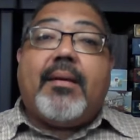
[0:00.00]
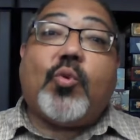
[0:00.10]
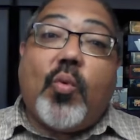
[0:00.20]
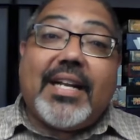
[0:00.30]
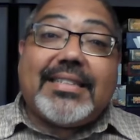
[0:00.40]

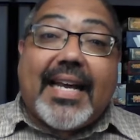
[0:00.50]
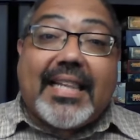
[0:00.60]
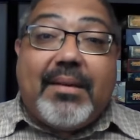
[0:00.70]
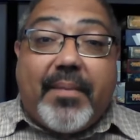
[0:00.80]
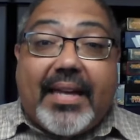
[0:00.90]
What
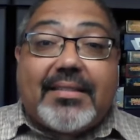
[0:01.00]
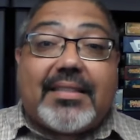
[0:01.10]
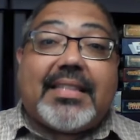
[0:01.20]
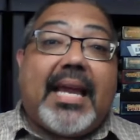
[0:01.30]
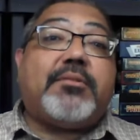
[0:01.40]
exactly makes
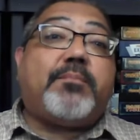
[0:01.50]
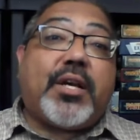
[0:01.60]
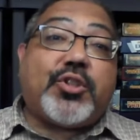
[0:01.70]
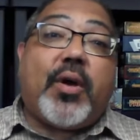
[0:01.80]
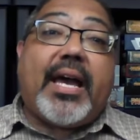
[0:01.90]
this game special